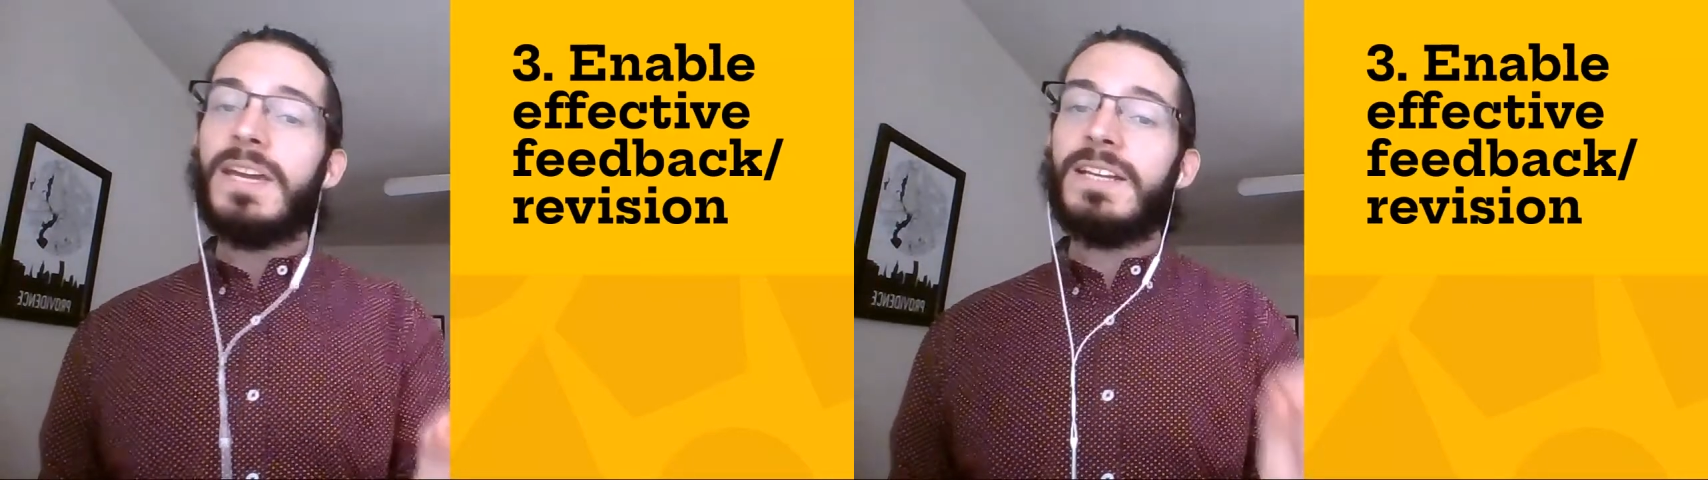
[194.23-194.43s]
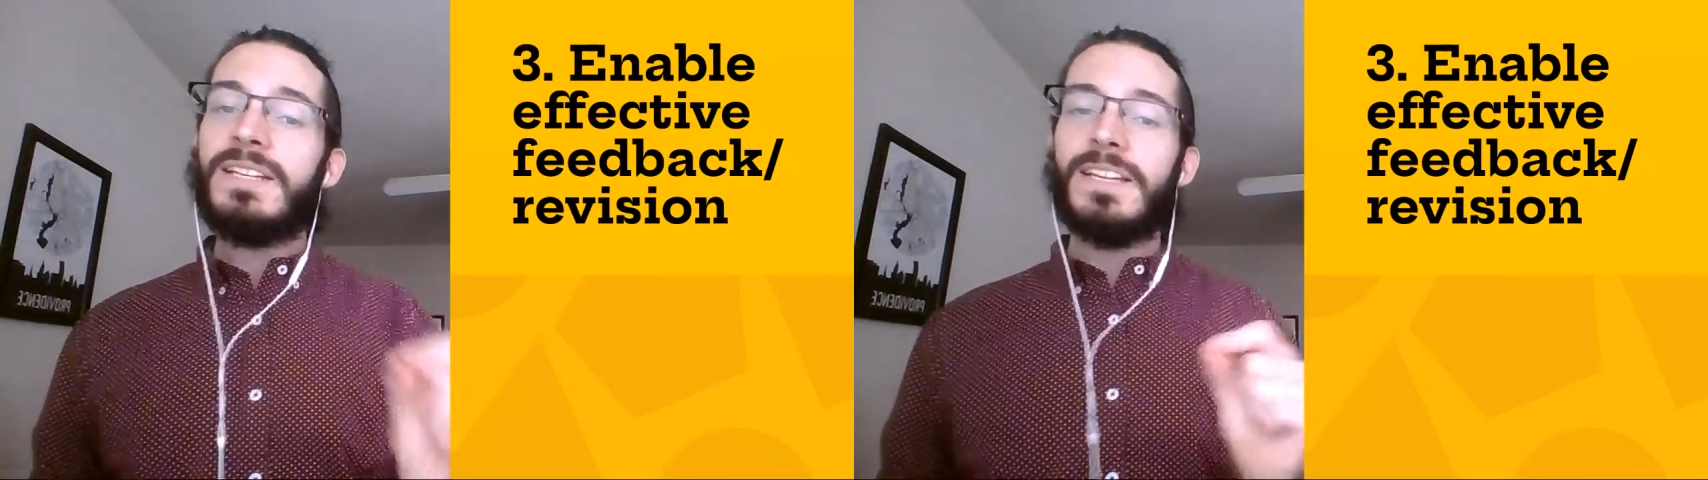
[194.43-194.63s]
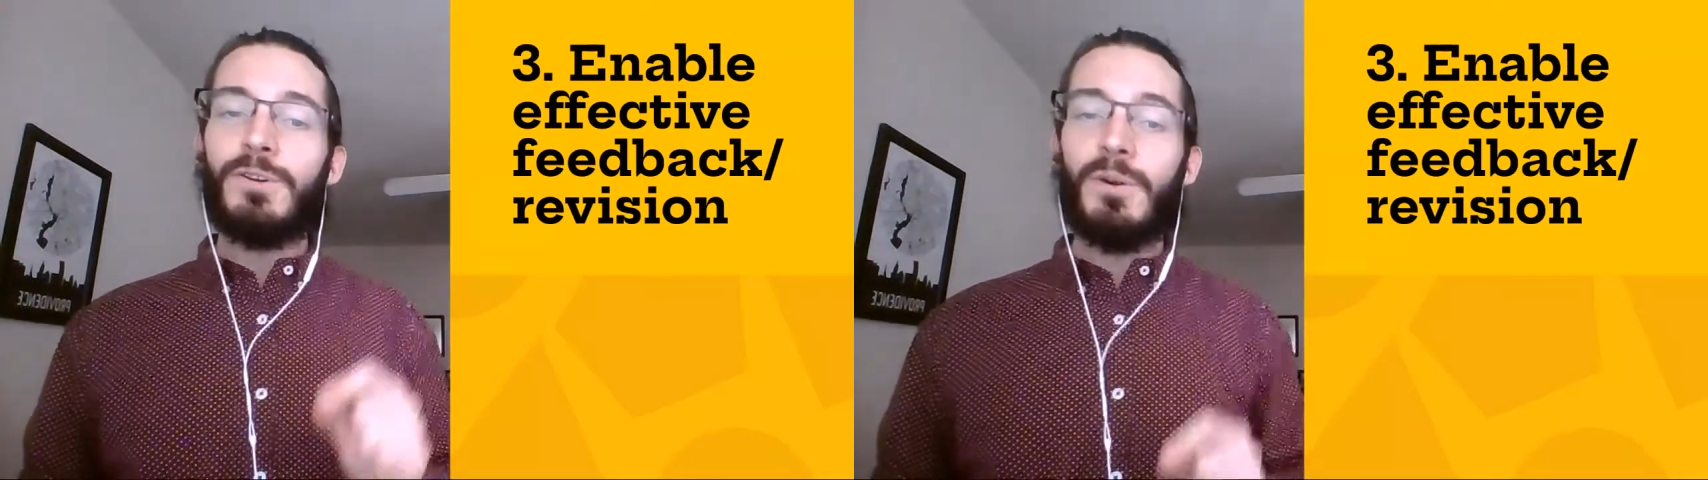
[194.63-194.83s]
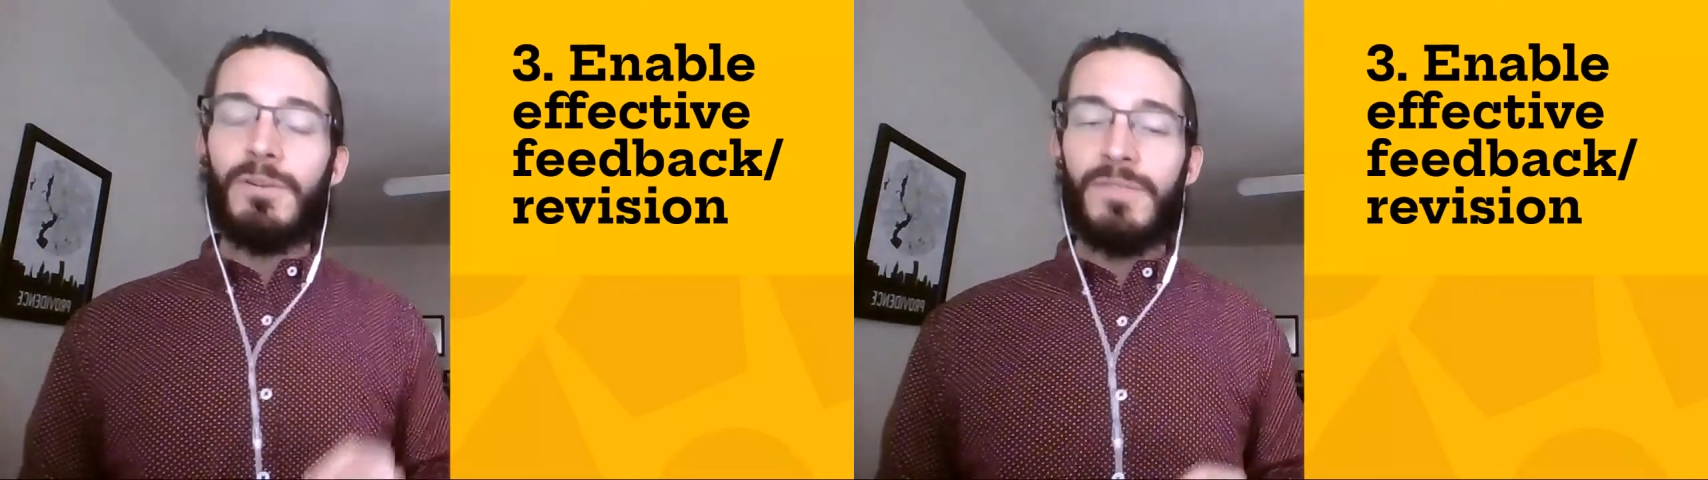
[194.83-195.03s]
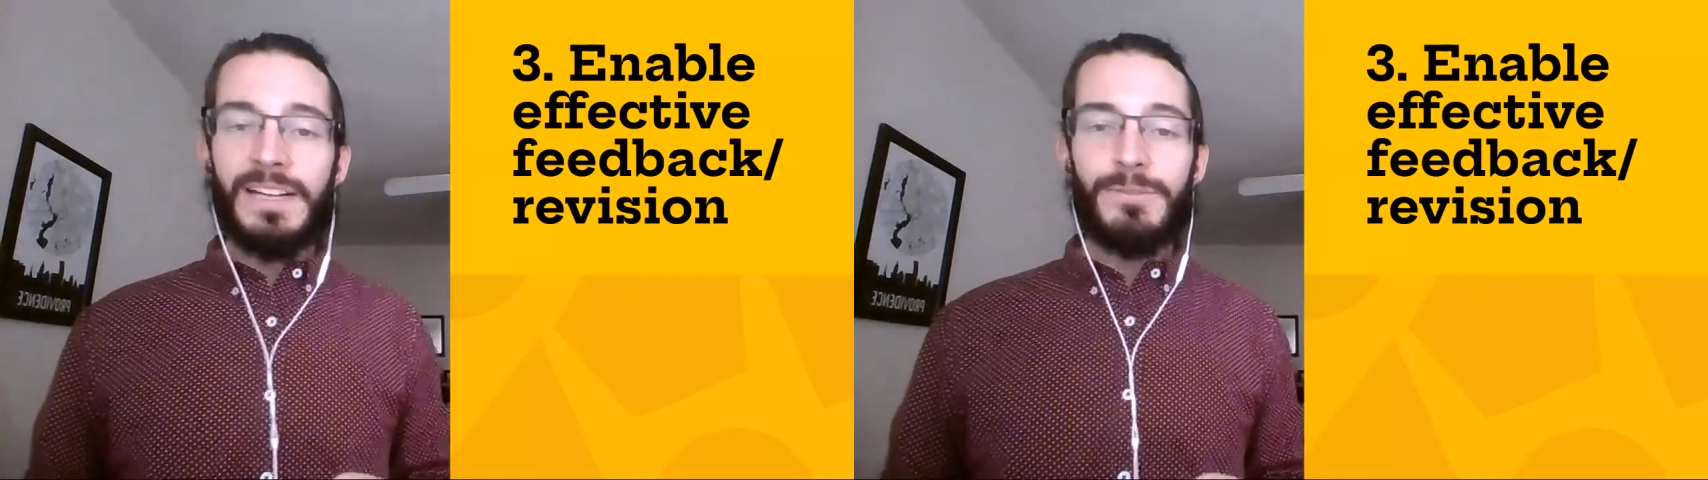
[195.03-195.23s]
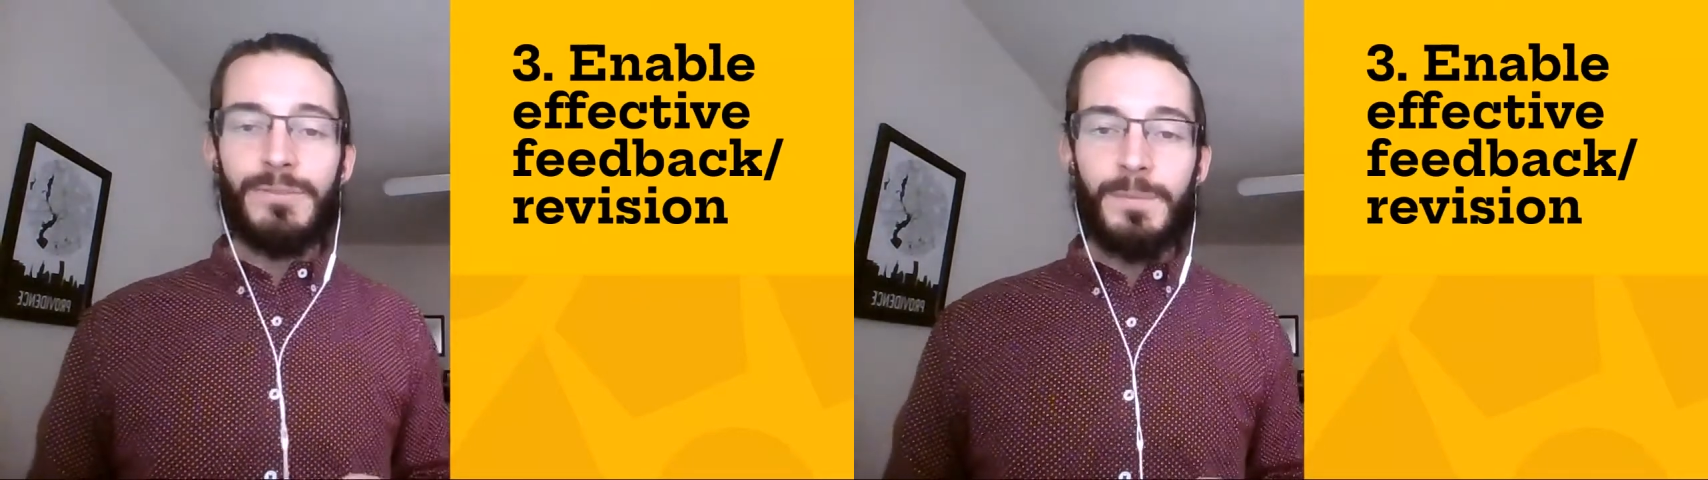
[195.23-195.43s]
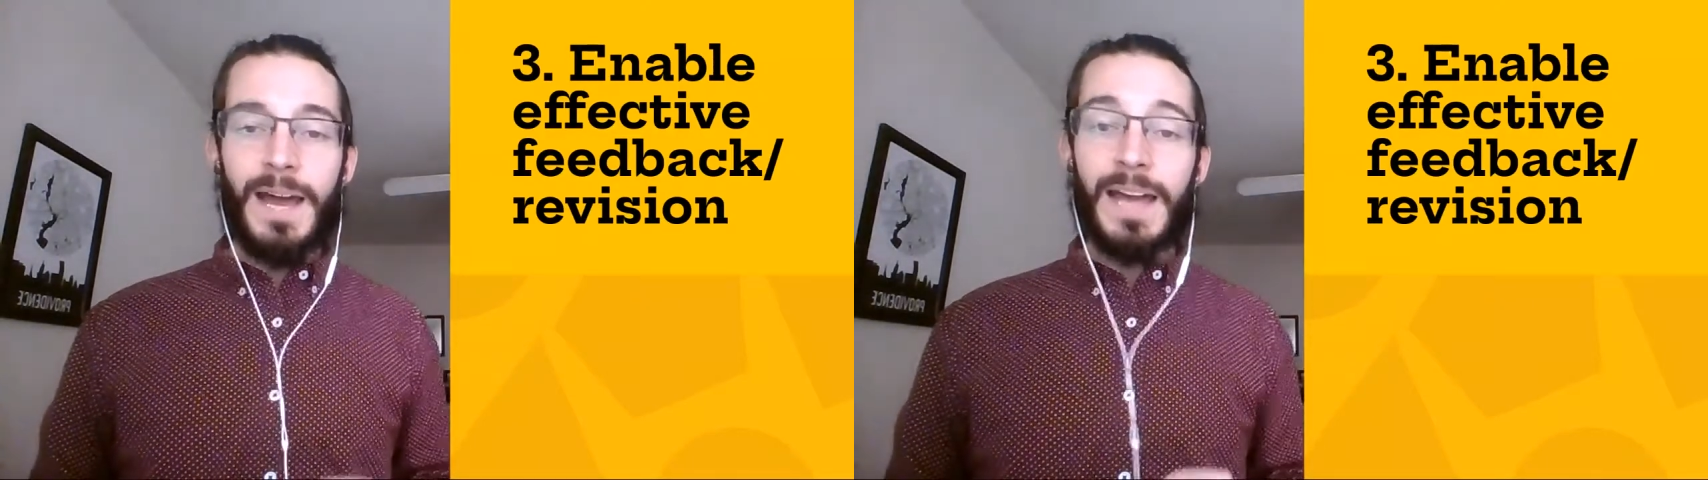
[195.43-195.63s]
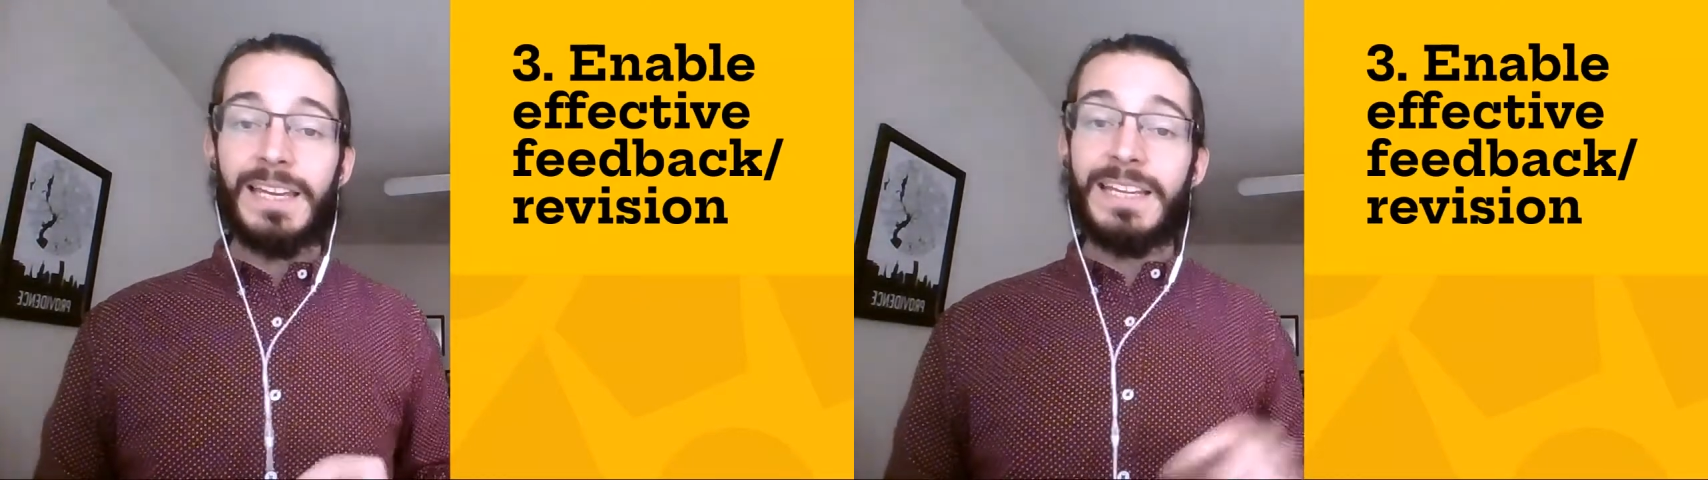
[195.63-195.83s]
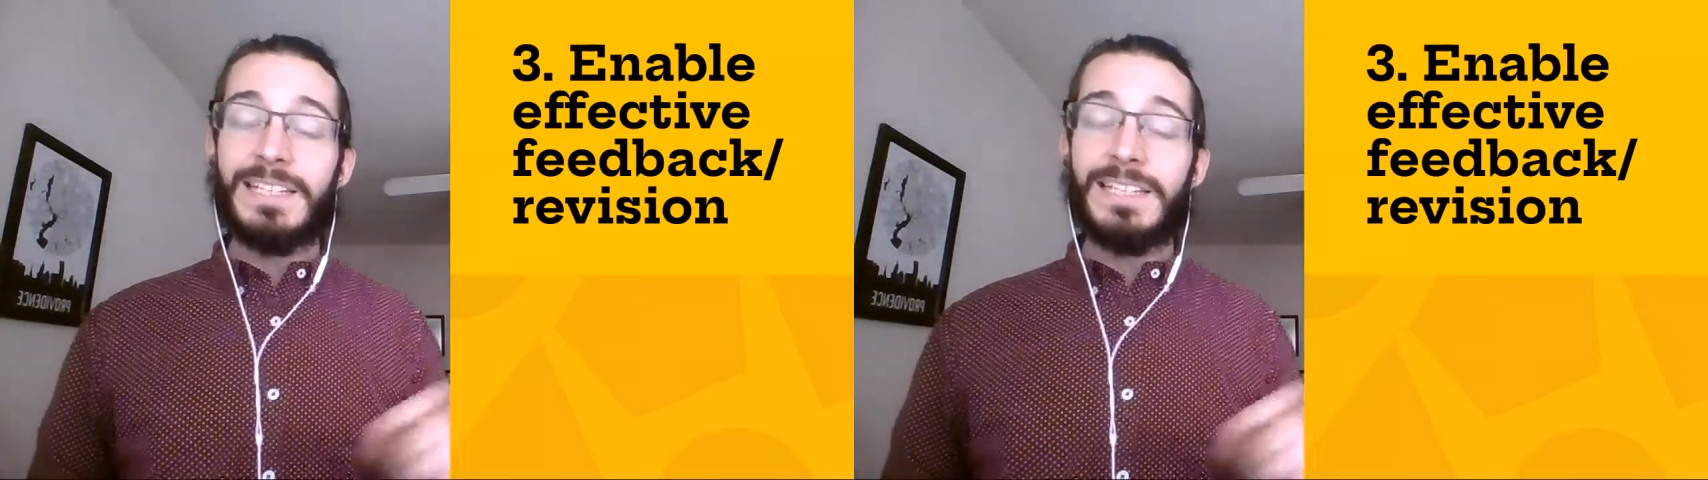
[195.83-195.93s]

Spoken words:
to give you effective feedback.